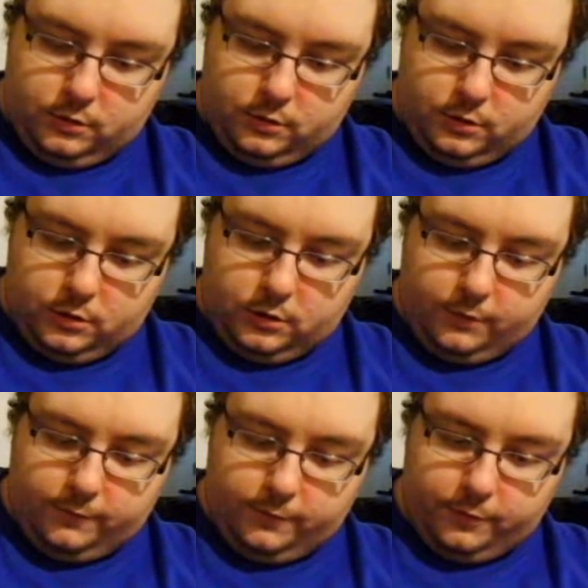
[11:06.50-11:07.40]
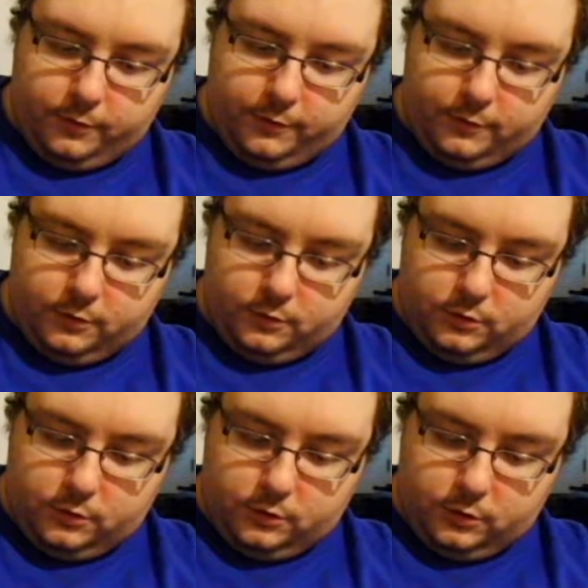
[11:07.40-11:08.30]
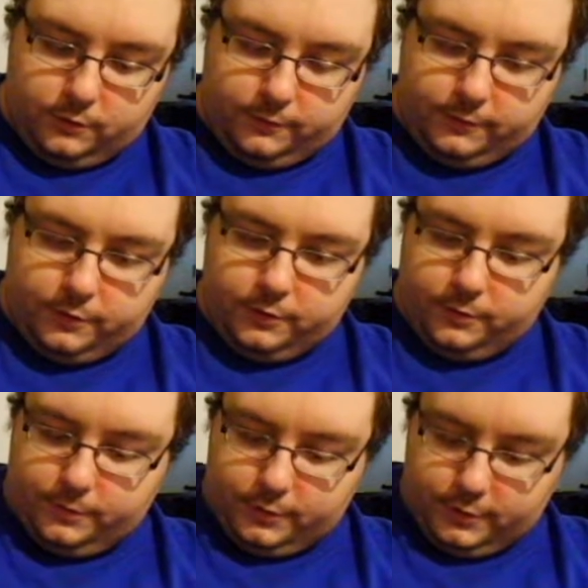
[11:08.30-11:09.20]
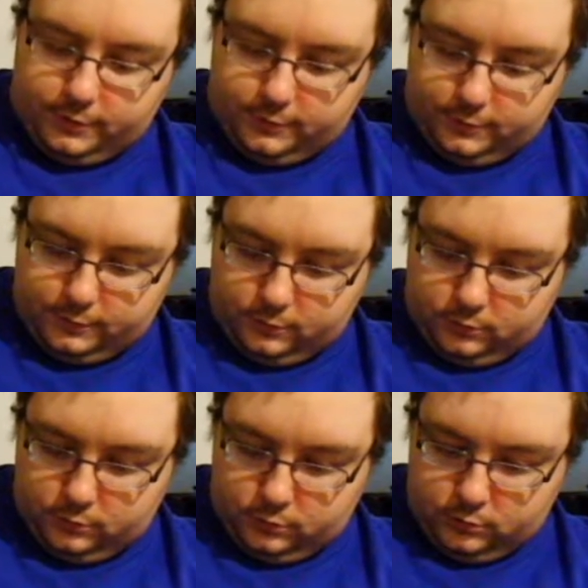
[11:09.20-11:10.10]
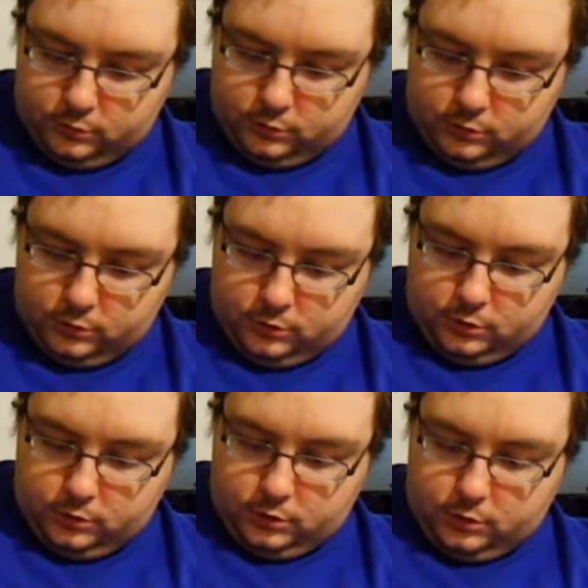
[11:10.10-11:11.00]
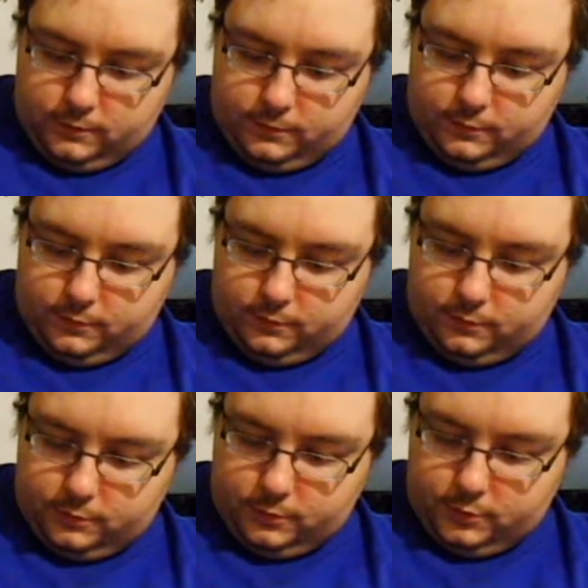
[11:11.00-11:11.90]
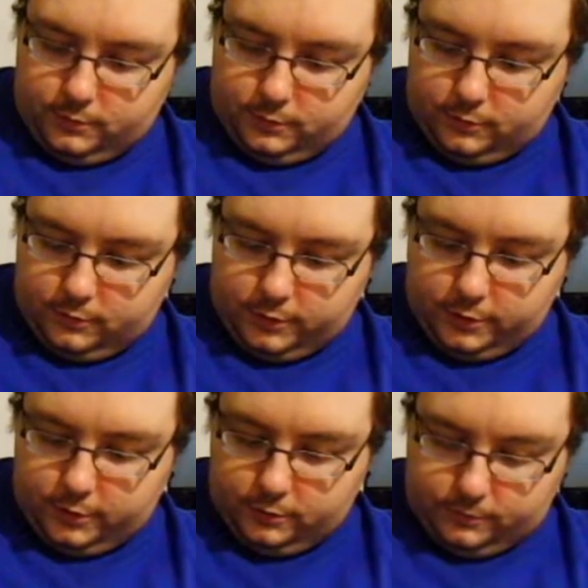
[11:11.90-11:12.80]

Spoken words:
And don't force it. It will fall into place if you do everything right.